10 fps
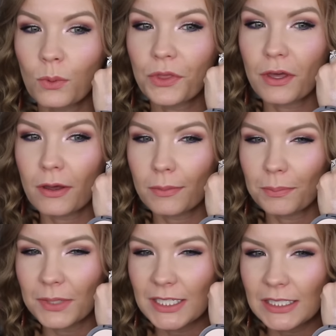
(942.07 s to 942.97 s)
with a
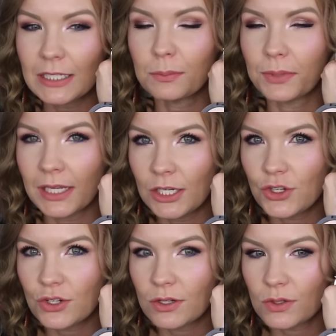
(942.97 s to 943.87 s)
pinky
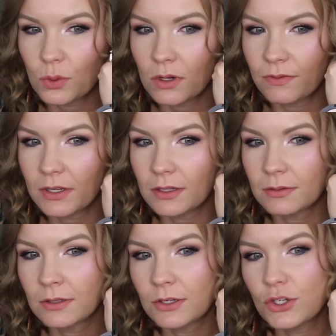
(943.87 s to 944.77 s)
peach sort of
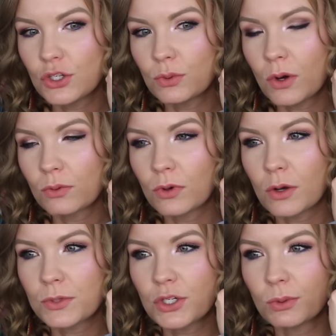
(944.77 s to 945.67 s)
a
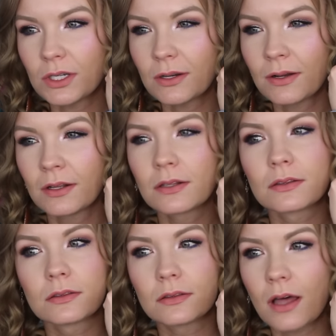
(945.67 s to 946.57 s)
duochrome to it.
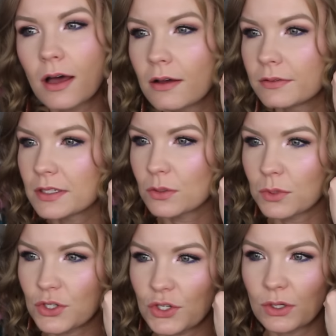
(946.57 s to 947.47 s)
Love this
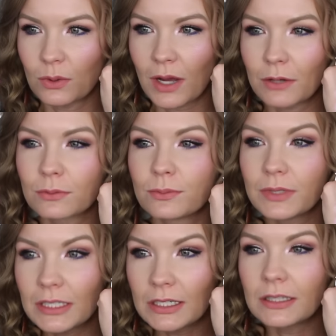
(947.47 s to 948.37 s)
one too. I
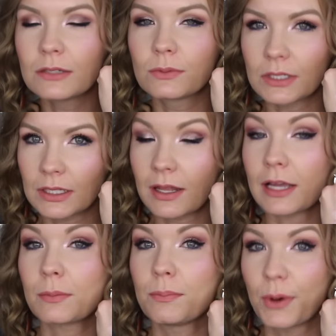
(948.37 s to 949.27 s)
really, really
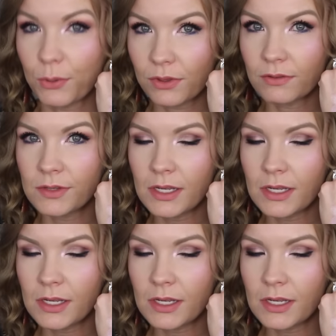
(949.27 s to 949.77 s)
like both of